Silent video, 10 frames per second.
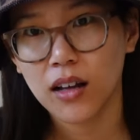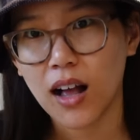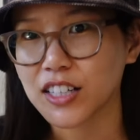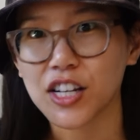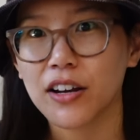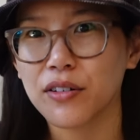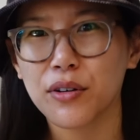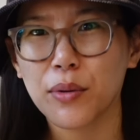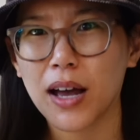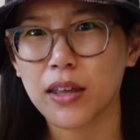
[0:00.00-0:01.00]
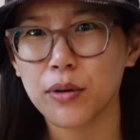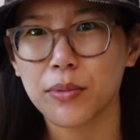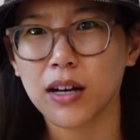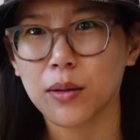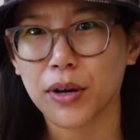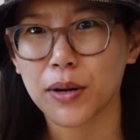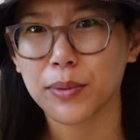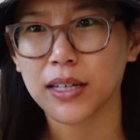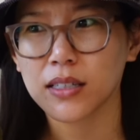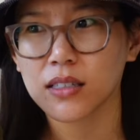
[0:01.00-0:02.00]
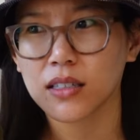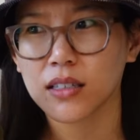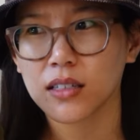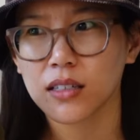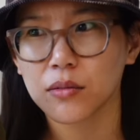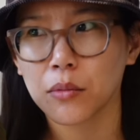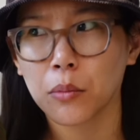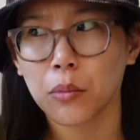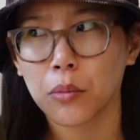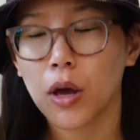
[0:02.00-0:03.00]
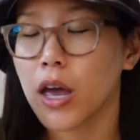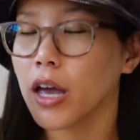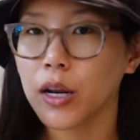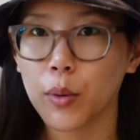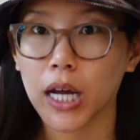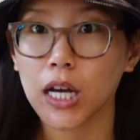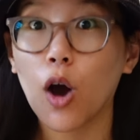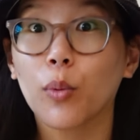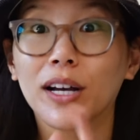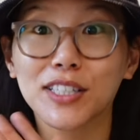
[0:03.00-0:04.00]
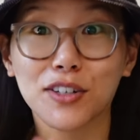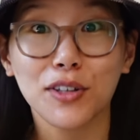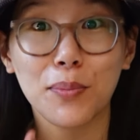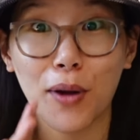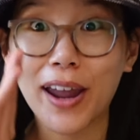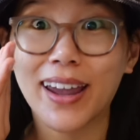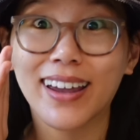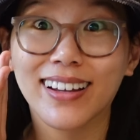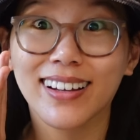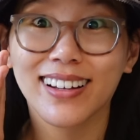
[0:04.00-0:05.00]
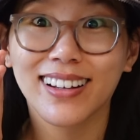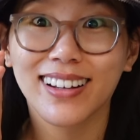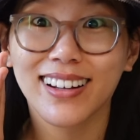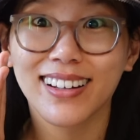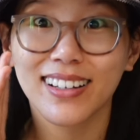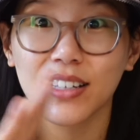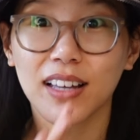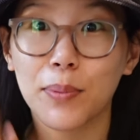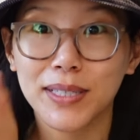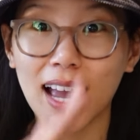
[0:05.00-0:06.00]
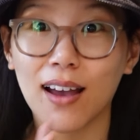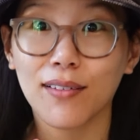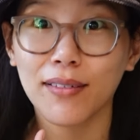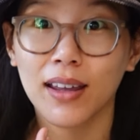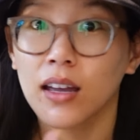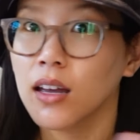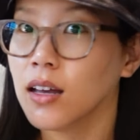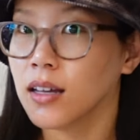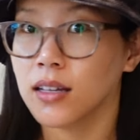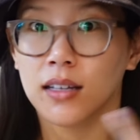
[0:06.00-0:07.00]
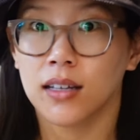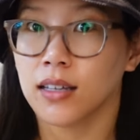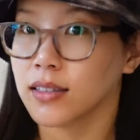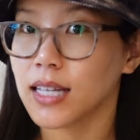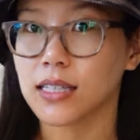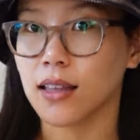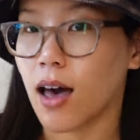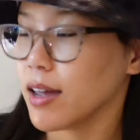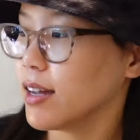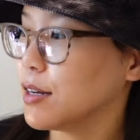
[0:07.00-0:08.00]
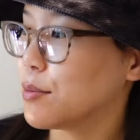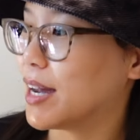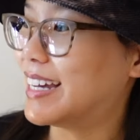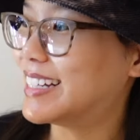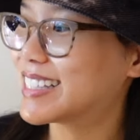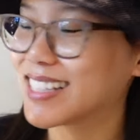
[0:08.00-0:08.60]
actually, I don't know why they would be called prayer plants. Anyway, oh, because they're like praying up and down. That's a lot. Anyways,